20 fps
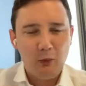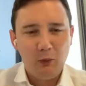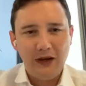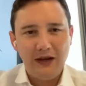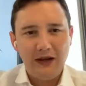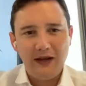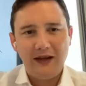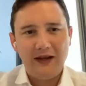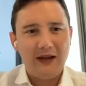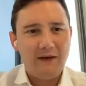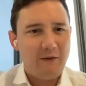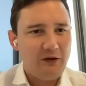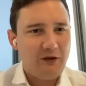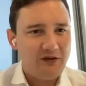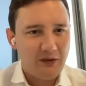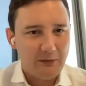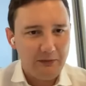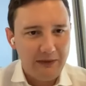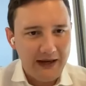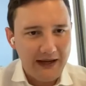We can give you
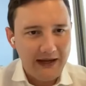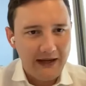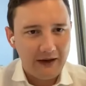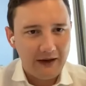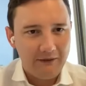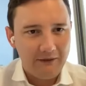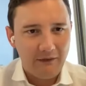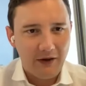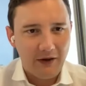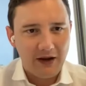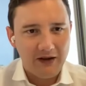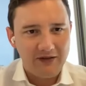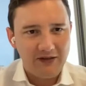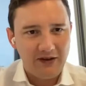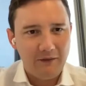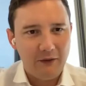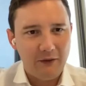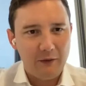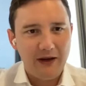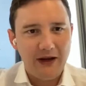some legal advice
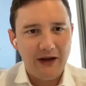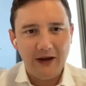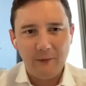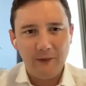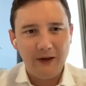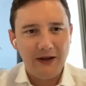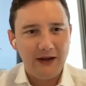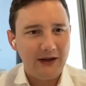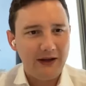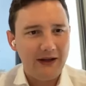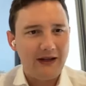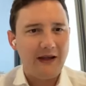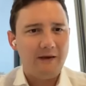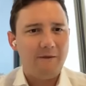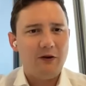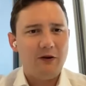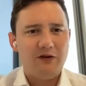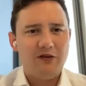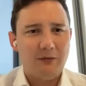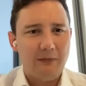if you need it. We can give
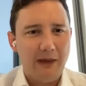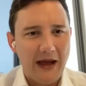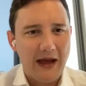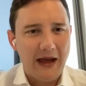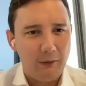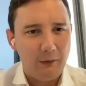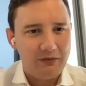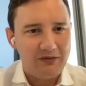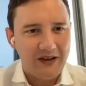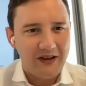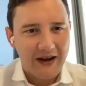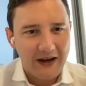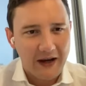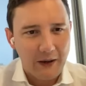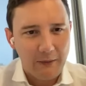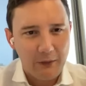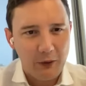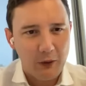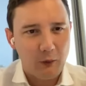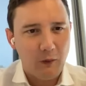you some help setting
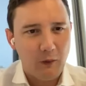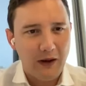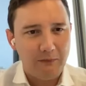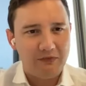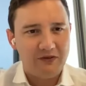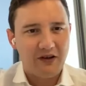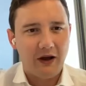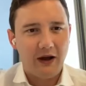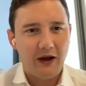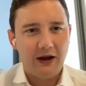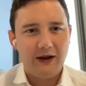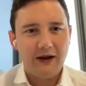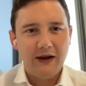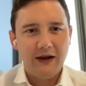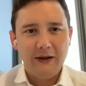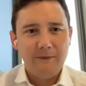up your website.